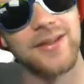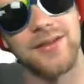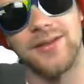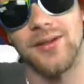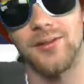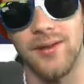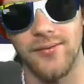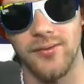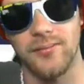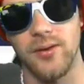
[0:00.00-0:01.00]
you know, love
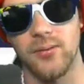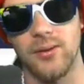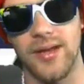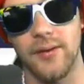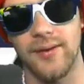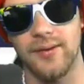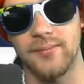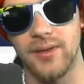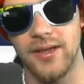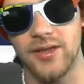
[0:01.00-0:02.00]
him without
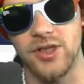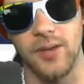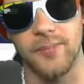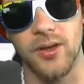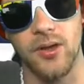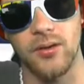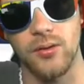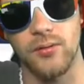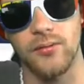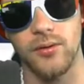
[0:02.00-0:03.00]
him like jumping all
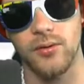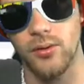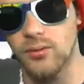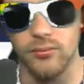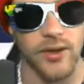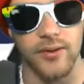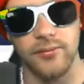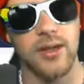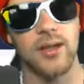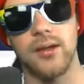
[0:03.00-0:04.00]
over or running
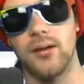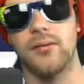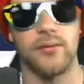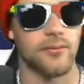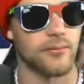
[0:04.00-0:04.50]
around and